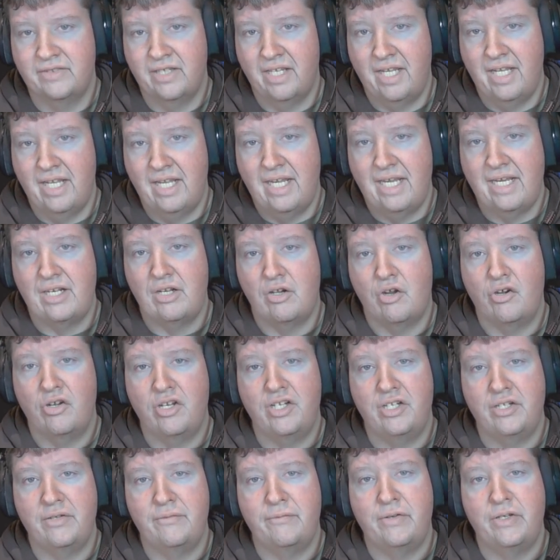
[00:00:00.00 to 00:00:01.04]
And Ardent
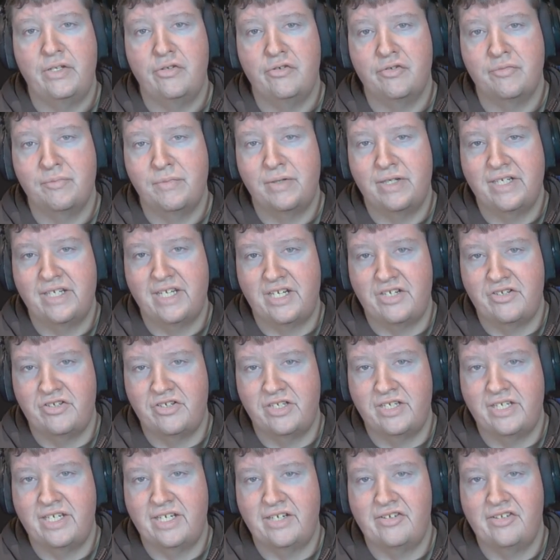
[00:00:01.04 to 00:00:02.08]
Defender's mitigation
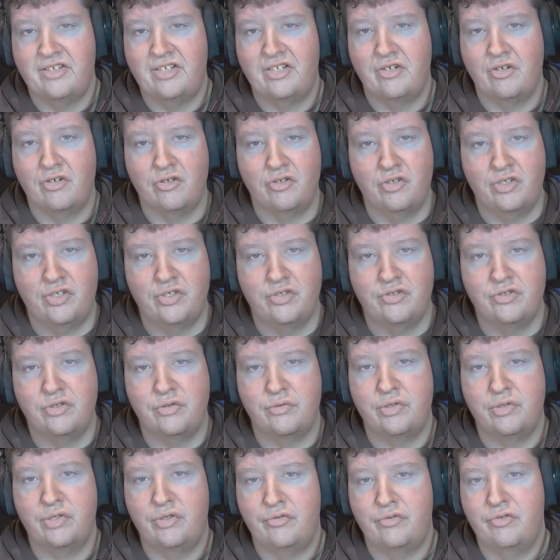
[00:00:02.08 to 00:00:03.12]
kicks in earlier to
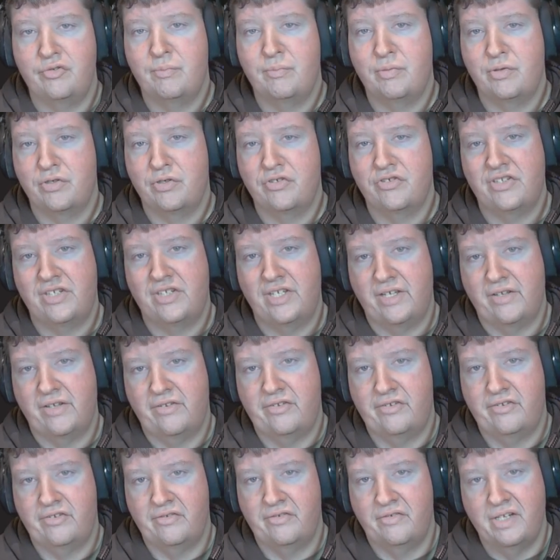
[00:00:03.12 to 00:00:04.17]
reduce burst
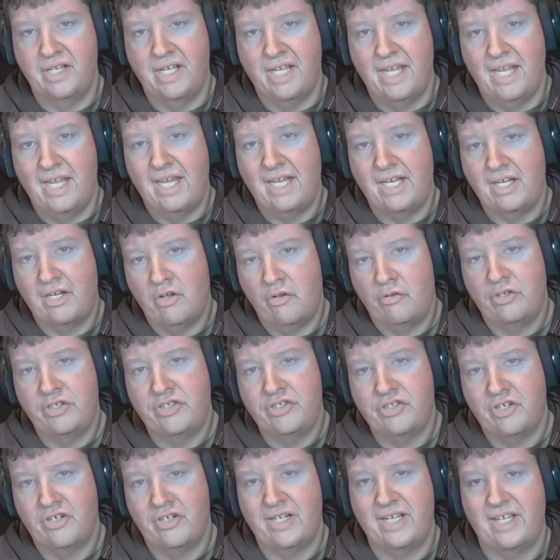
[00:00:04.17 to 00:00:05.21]
deaths. And Holy
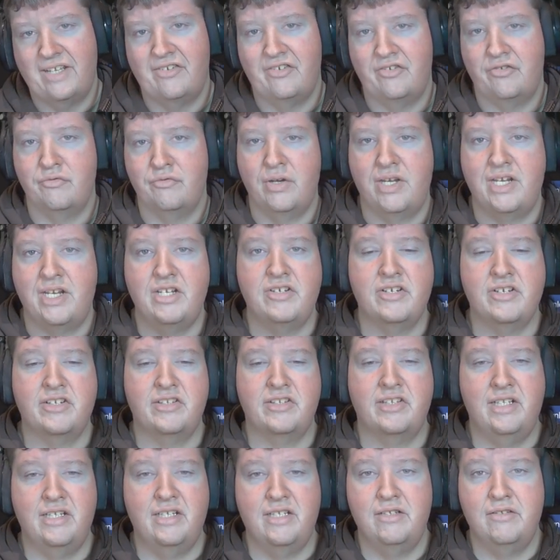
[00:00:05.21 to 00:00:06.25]
Shock has its range
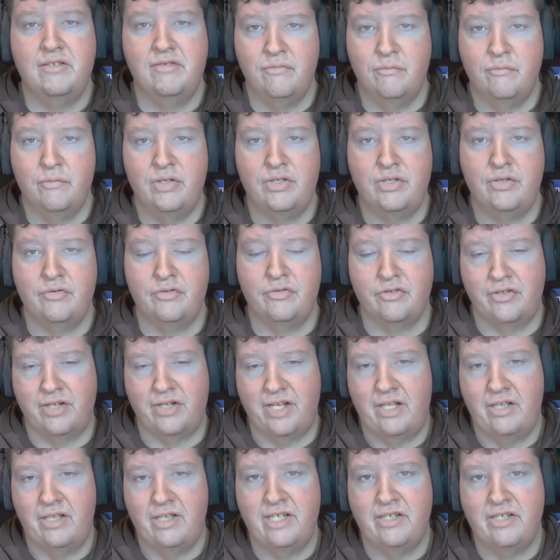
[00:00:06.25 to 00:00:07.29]
extended when used on
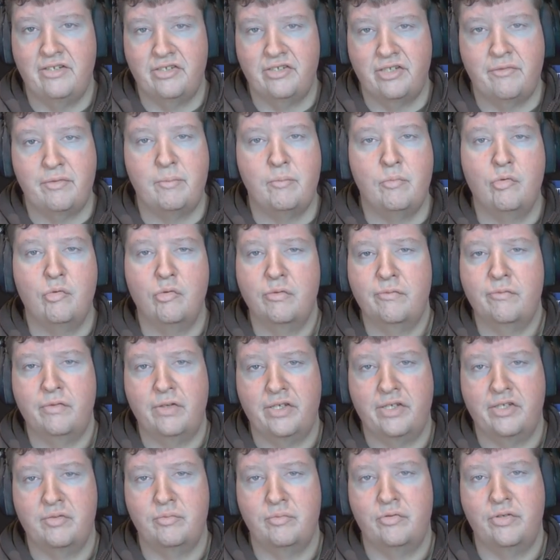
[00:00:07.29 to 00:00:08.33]
allies, giving more
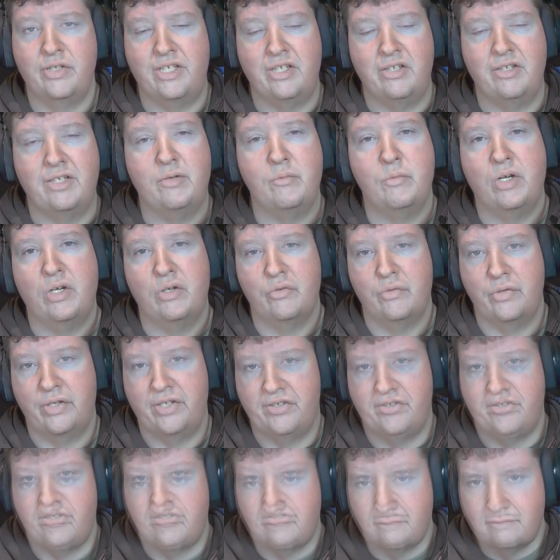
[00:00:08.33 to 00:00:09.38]
flexible healing while
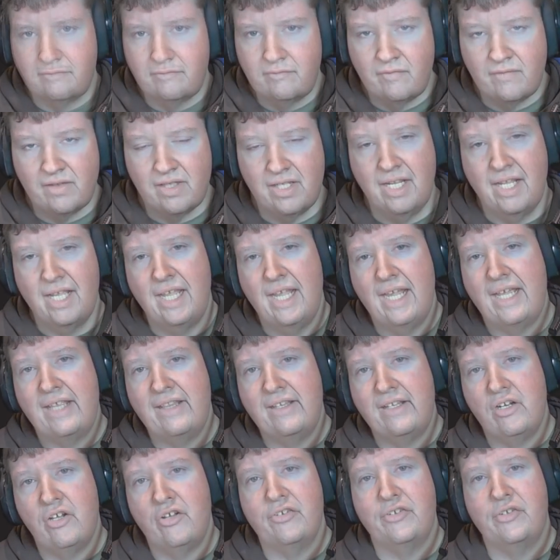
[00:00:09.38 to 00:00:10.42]
questing. And
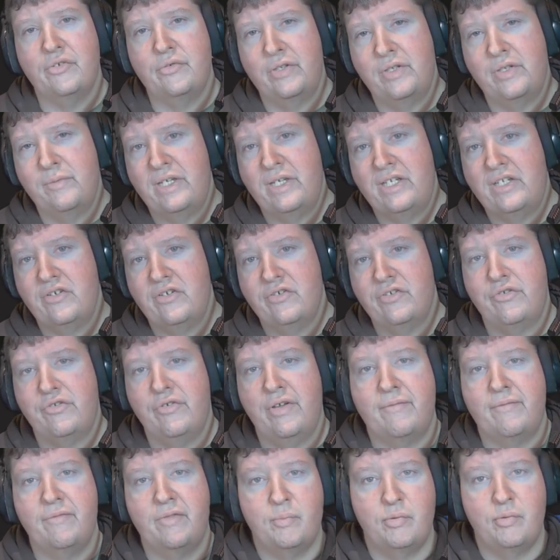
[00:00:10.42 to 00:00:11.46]
then also in the B tier you
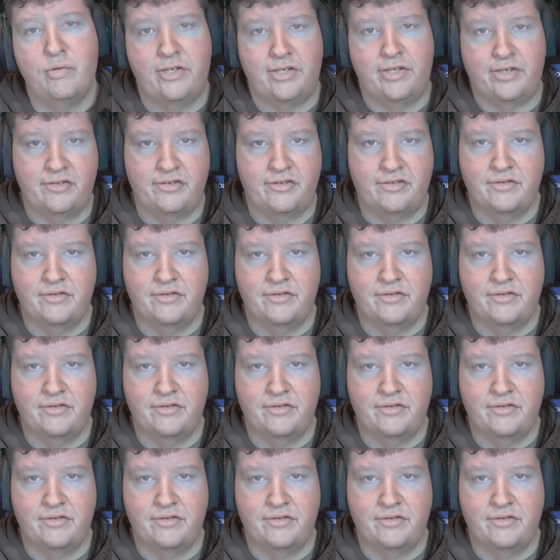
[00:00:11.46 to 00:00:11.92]
have the Priest.